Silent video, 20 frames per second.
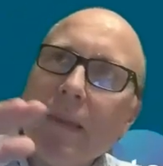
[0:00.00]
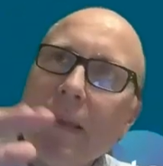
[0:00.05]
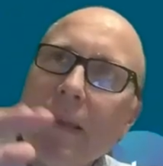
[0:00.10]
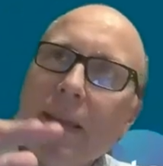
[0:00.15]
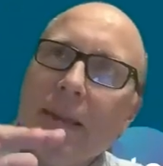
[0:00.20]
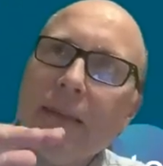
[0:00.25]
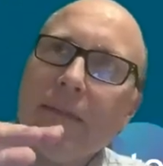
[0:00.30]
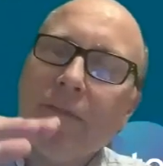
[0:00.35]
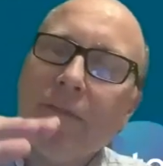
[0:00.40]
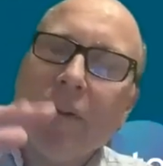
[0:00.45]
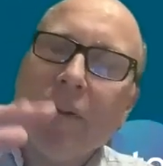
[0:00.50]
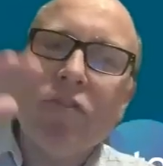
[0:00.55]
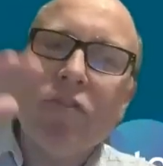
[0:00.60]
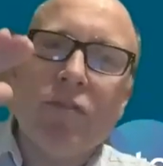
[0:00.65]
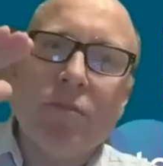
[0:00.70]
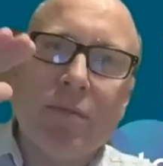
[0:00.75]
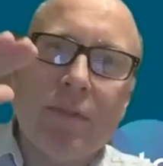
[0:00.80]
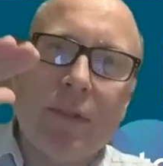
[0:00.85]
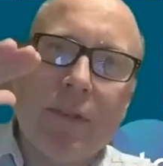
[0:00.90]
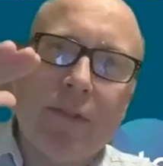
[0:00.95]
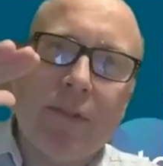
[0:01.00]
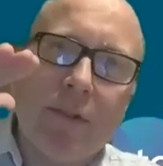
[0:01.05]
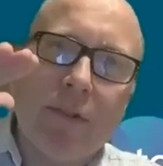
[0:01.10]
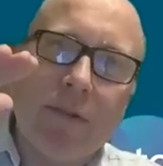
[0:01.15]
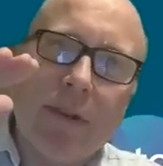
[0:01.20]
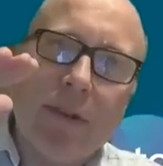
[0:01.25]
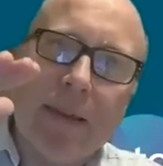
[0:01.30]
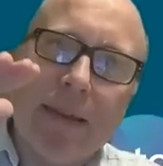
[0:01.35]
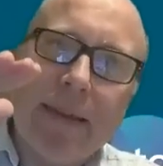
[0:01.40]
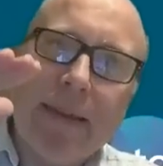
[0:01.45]
In functional
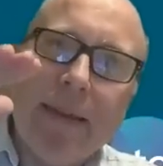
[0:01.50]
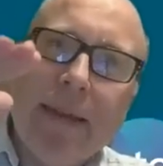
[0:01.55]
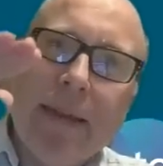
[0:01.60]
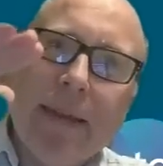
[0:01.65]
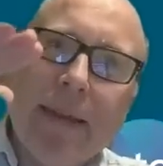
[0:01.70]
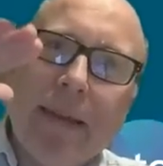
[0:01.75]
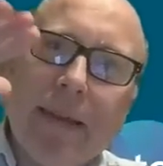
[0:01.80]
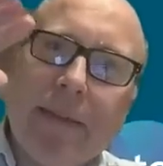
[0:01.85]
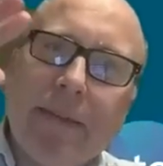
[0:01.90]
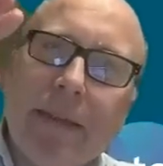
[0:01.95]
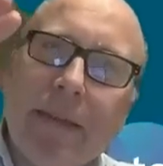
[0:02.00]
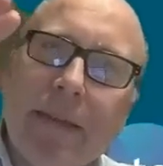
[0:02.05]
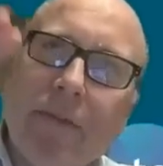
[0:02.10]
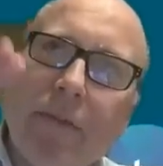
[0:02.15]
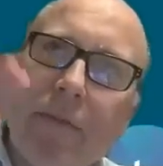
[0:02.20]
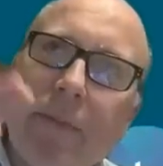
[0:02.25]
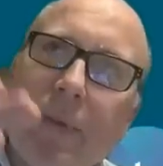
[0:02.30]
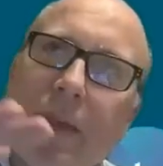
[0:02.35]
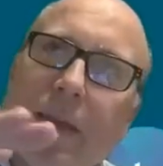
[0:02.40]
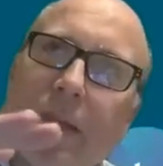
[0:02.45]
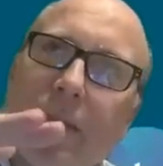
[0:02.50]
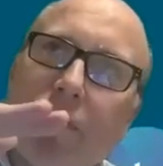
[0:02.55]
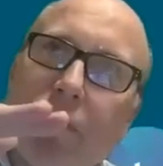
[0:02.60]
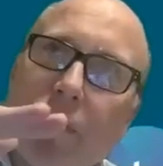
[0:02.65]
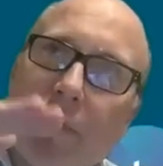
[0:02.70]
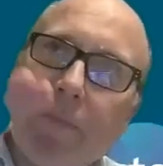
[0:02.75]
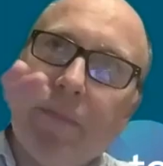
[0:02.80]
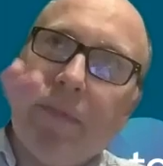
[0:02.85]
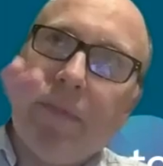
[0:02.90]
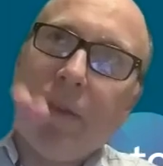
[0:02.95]
dystonia, the
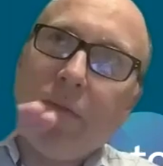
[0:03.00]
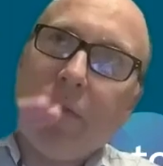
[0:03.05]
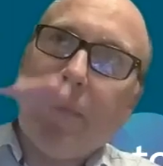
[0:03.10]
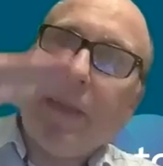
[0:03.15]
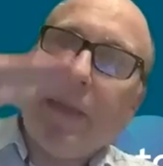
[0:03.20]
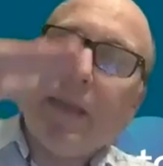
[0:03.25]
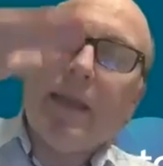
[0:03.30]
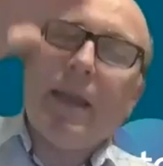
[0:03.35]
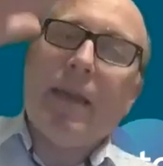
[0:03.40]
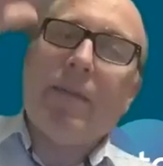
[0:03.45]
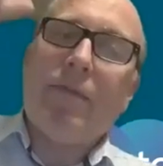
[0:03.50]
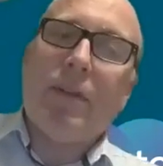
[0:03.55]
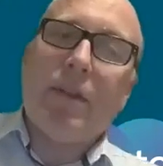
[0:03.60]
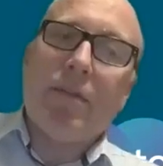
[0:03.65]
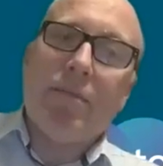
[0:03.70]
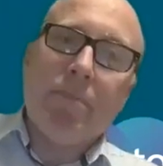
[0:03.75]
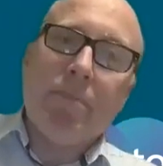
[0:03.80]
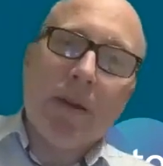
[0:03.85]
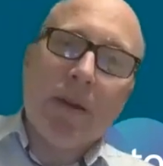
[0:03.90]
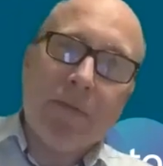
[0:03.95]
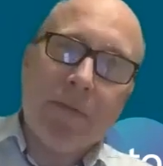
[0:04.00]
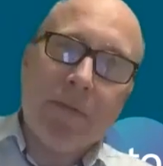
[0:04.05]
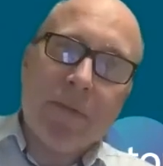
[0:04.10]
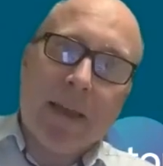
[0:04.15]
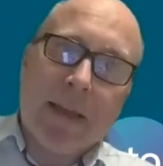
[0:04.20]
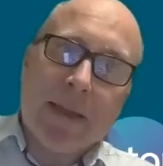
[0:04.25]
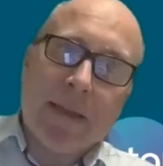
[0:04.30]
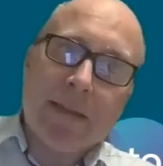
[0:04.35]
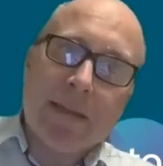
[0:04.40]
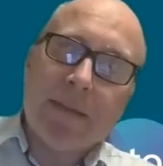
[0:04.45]
problem seems to be a level above
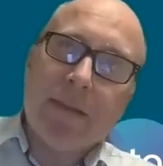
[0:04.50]
that.